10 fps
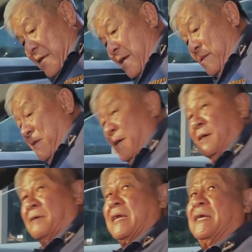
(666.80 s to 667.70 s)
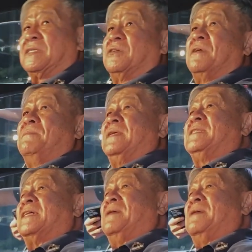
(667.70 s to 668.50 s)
that. Okay, so the basic